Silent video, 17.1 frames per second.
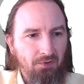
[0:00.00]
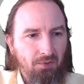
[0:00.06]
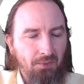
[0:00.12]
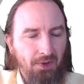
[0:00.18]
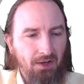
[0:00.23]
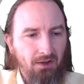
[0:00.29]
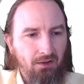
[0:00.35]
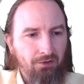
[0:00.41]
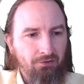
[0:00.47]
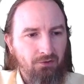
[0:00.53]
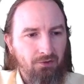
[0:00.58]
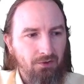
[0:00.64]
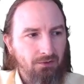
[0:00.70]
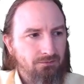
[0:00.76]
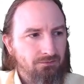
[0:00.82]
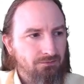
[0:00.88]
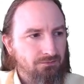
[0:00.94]
to my
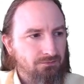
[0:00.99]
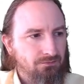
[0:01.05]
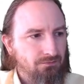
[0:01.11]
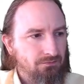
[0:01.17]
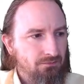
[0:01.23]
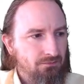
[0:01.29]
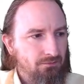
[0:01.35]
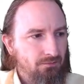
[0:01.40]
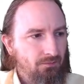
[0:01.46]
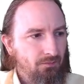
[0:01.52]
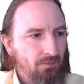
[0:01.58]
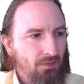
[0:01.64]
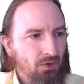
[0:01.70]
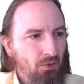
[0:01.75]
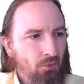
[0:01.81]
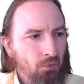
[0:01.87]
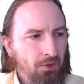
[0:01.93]
cluster,
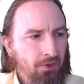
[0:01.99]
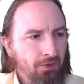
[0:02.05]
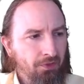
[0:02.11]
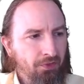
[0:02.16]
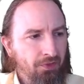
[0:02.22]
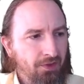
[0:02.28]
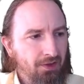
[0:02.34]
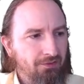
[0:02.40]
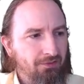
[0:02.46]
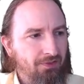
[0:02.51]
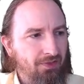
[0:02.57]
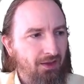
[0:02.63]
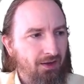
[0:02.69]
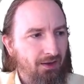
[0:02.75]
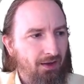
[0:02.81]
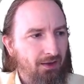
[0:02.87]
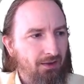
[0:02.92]
one of the things
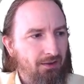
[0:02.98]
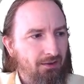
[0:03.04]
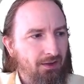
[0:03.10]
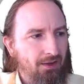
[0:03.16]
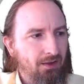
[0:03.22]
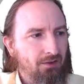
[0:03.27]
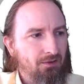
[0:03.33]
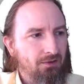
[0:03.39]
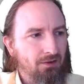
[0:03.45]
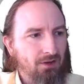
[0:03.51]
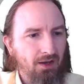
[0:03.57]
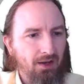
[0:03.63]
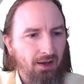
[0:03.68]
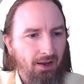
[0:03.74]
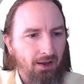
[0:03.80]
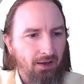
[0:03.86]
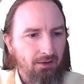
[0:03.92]
that I like
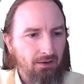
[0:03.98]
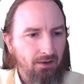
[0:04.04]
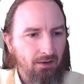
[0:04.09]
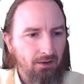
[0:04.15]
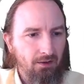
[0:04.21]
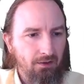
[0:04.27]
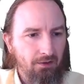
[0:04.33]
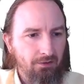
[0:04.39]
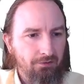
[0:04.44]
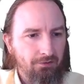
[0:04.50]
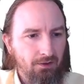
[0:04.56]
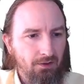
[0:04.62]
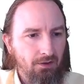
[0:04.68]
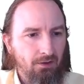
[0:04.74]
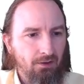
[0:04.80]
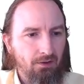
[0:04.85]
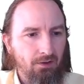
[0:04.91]
looking at is
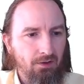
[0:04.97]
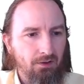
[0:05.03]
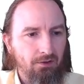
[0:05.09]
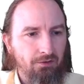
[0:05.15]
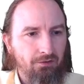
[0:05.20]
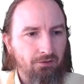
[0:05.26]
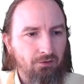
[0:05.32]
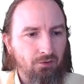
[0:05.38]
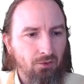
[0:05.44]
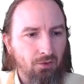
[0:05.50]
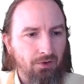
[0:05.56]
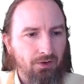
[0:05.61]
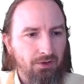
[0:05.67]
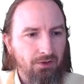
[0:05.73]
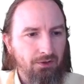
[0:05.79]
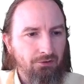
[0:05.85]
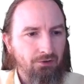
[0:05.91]
here in
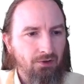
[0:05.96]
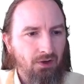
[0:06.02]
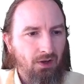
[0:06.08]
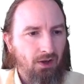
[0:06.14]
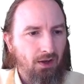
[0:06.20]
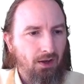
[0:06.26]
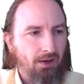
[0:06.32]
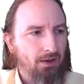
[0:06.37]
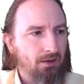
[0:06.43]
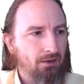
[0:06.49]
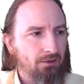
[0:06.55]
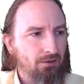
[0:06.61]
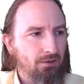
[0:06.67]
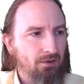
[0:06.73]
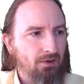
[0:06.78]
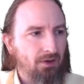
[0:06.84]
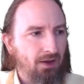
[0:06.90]
storage, I
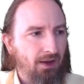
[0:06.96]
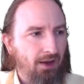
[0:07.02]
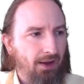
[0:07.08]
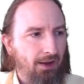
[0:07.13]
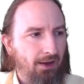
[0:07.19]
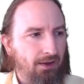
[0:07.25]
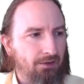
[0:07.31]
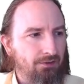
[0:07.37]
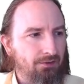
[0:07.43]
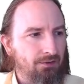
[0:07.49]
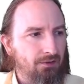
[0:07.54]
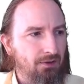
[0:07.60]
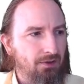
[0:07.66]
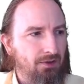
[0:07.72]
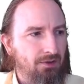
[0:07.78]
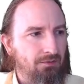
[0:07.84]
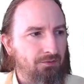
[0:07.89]
can look at
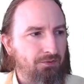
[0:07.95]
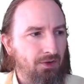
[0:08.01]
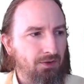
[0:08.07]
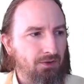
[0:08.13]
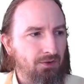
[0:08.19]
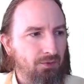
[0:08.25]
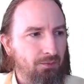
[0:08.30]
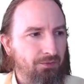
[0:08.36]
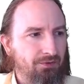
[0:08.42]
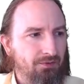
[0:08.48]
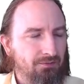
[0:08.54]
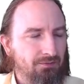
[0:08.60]
volumes.